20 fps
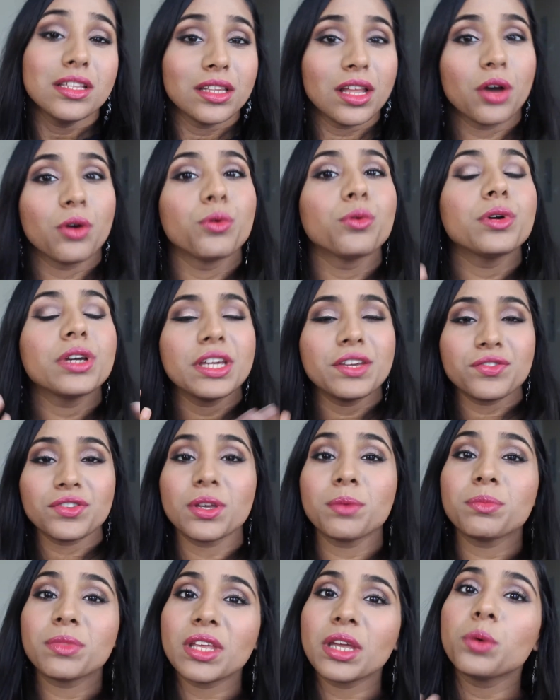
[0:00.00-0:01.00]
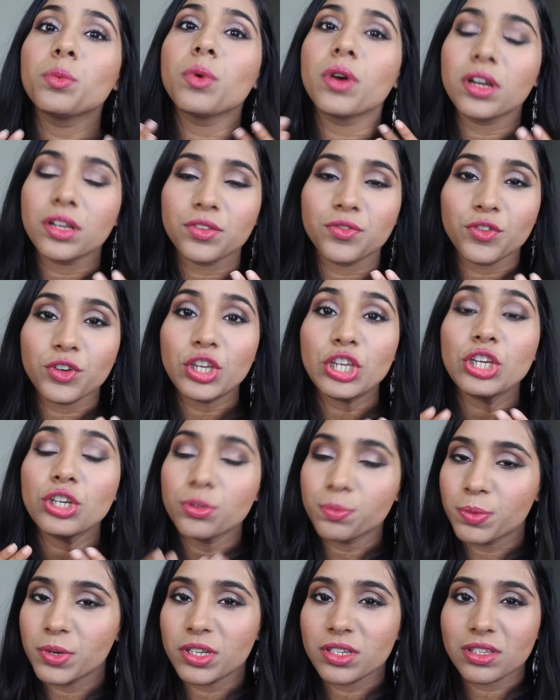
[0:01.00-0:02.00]
Now if something works for
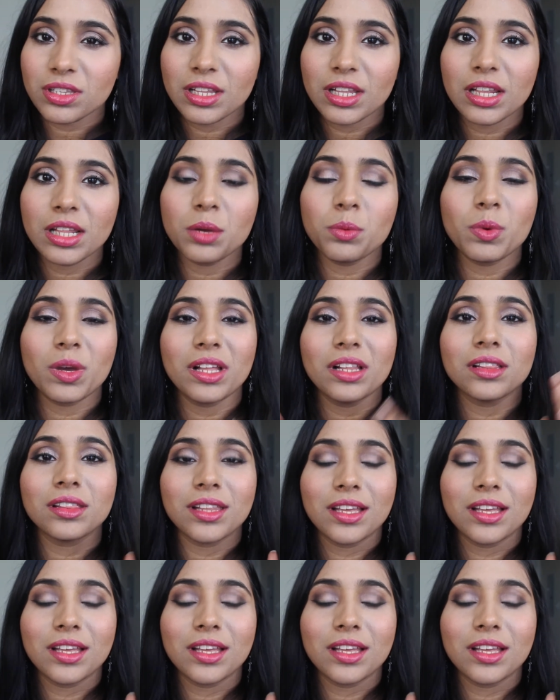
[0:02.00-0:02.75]
you personally well,